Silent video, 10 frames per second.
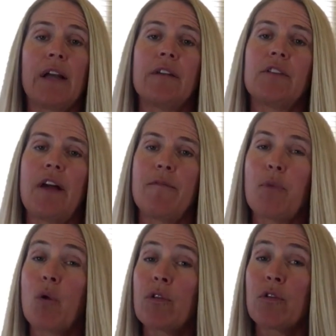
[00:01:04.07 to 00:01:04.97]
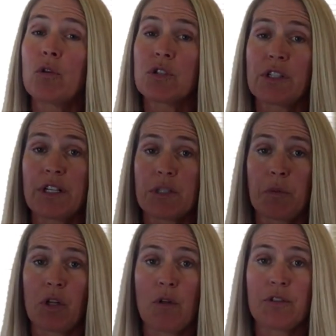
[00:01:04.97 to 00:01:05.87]
And I've left both of those links
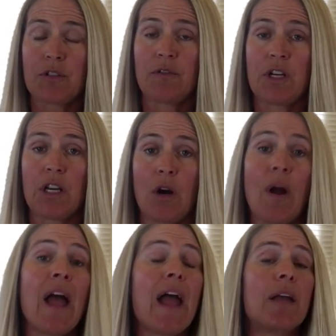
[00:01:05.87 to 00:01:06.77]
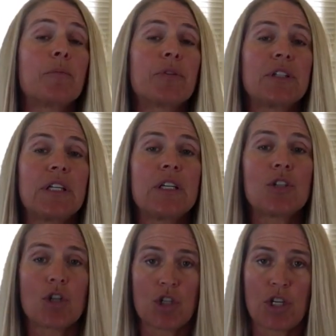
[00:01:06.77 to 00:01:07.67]
below this video. And
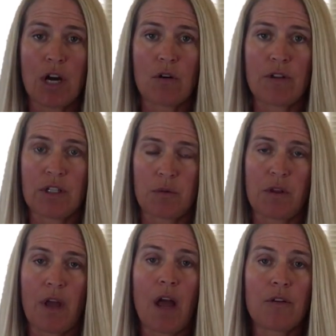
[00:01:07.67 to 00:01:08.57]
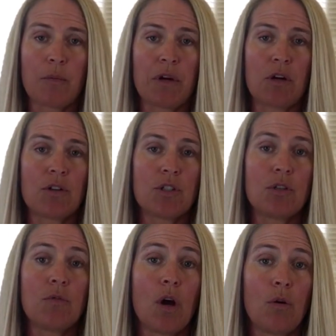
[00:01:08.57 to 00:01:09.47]
please share this with other
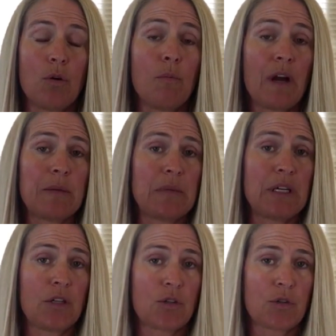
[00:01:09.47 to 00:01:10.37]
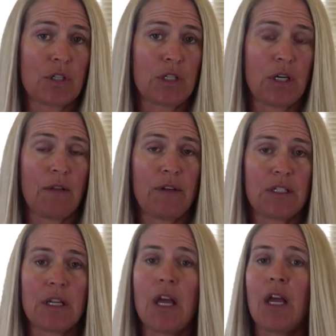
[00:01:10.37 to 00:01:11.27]
parents you know who might be interested in
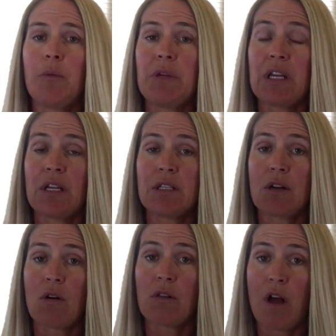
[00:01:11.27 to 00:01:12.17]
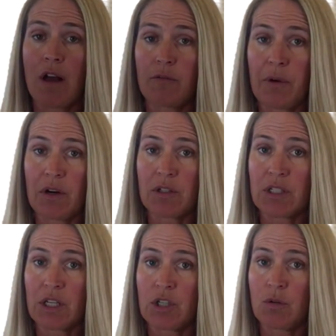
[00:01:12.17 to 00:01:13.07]
this because there are a lot of
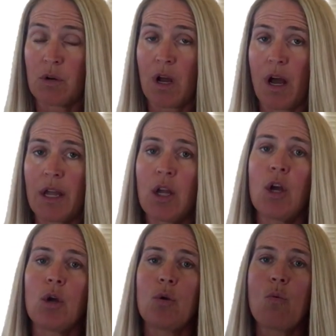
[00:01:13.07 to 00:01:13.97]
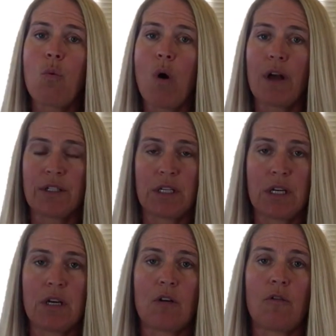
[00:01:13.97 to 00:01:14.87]
parents like you and I who want to
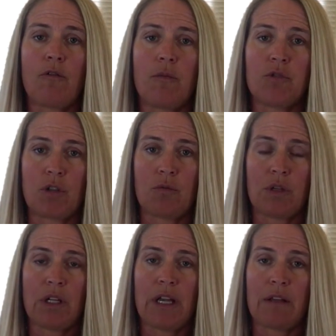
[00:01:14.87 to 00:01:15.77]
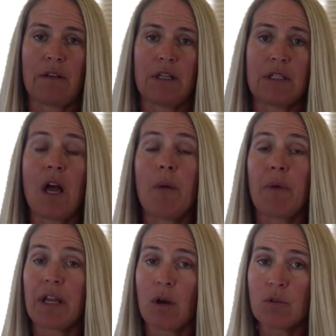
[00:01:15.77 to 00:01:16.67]
hear from children like this.
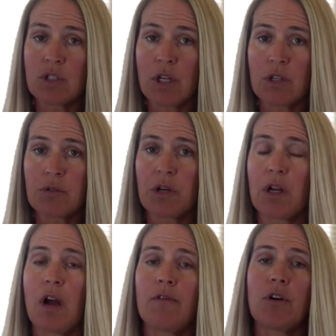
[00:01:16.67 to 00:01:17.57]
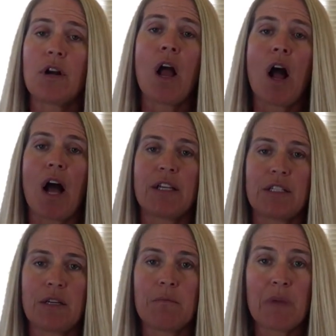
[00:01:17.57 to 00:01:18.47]
My own son has recovered. I
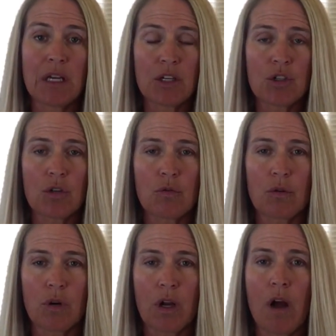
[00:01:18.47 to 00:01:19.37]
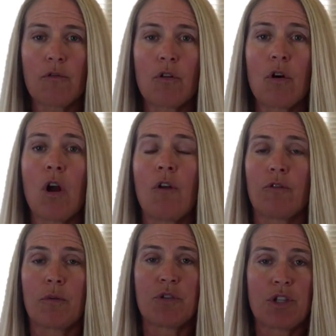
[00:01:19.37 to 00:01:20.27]
see many children recover
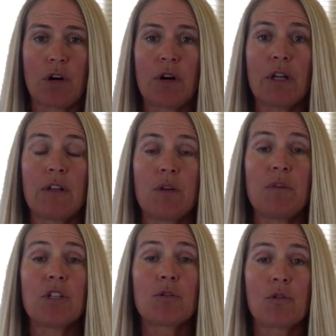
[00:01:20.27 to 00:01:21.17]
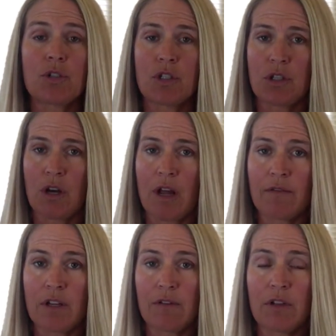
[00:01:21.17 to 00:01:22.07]
from sharing the resources that
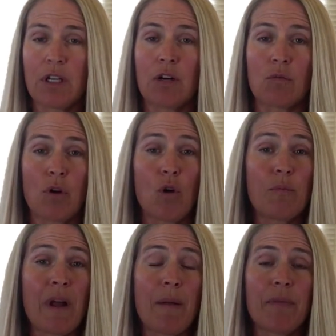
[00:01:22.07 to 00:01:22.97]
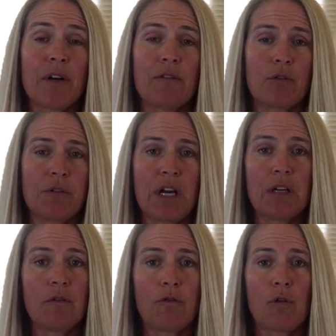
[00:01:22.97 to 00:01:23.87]
I've given in a roadmap that I've
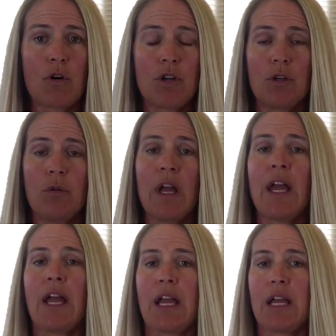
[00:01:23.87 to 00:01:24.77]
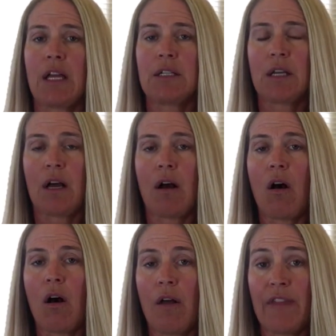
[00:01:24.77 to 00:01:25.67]
created for you. And, uh,
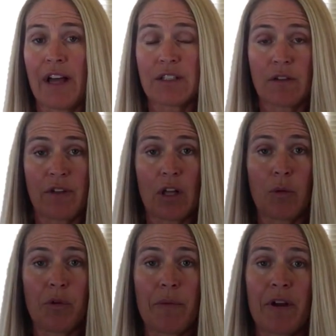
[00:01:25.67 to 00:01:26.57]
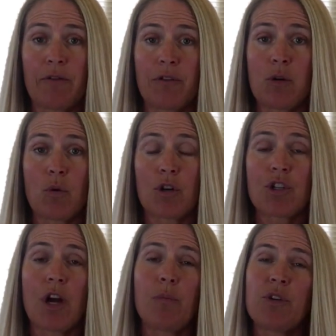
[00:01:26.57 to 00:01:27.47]
and that's available at my free
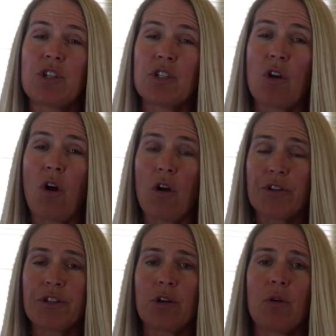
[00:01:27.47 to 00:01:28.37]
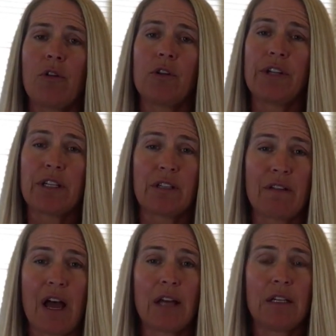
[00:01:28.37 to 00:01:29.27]
workshop, which is also the link
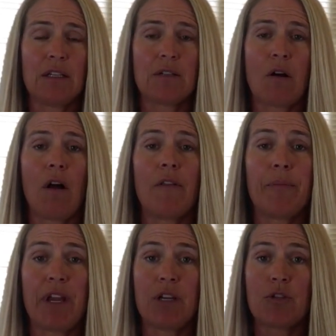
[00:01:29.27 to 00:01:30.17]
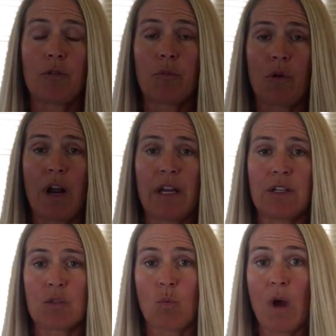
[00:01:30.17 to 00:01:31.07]
to that is on the page for
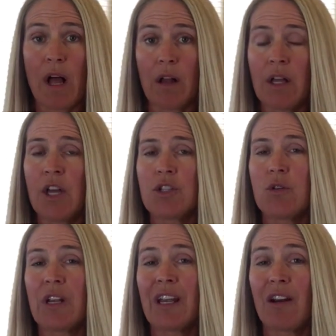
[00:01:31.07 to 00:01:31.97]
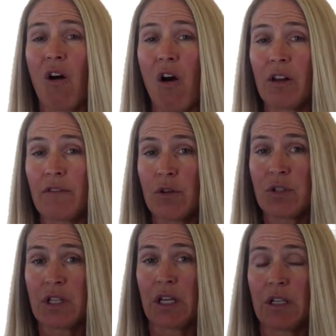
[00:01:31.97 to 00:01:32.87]
Brian as well. So you can get all of
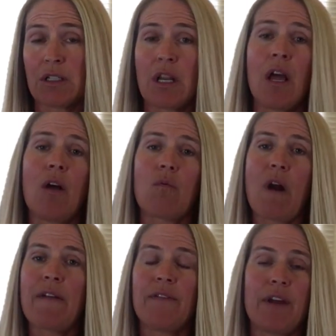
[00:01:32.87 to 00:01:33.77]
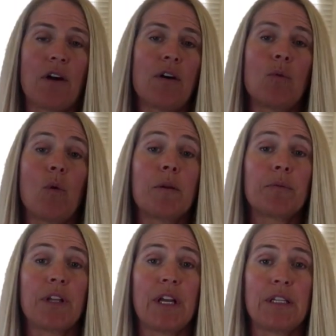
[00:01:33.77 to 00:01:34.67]
those things right there in
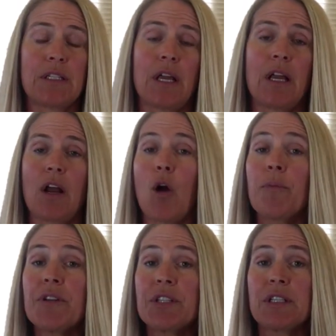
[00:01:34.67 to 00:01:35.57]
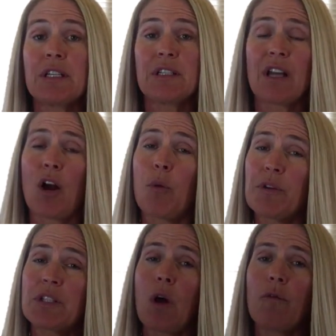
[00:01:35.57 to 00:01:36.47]
one place. And I hope this is easy. I
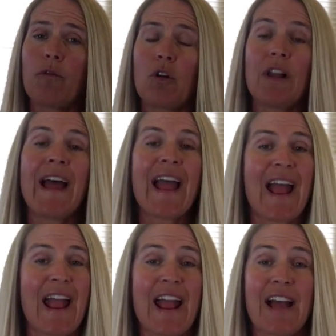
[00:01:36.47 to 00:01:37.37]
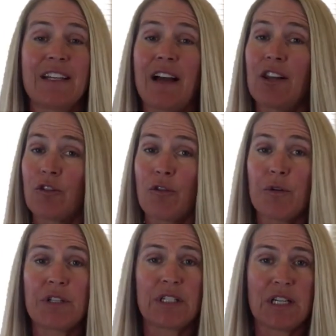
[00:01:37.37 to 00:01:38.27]
hope it's helpful. And I look
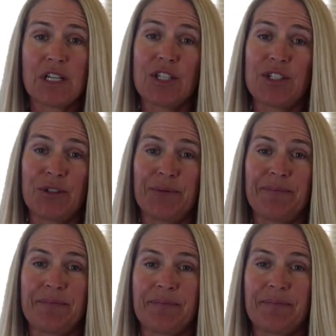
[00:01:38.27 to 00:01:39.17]
forward to seeing you soon.